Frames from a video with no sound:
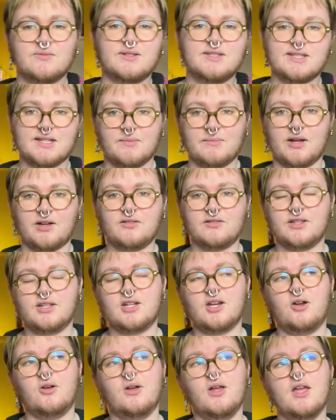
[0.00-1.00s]
ones that melt, you
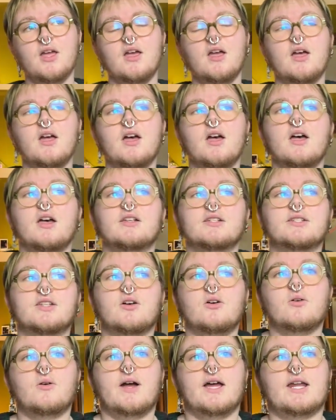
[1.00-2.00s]
know.
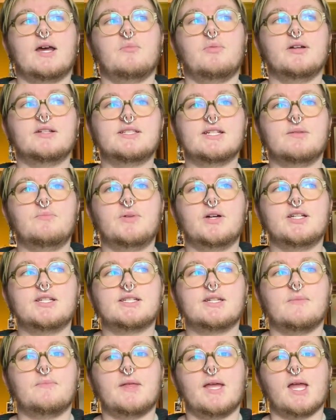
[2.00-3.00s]
So, and I did put
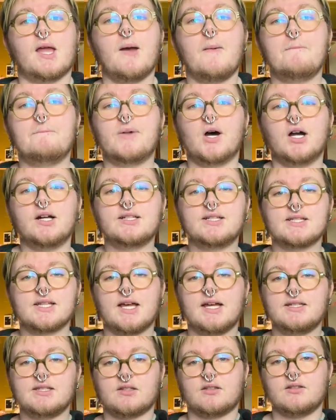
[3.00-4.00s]
some like bug
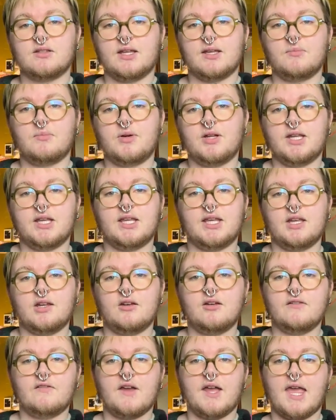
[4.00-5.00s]
designs. I'll like put it here
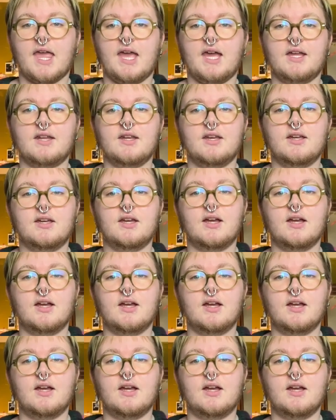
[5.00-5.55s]
if I can.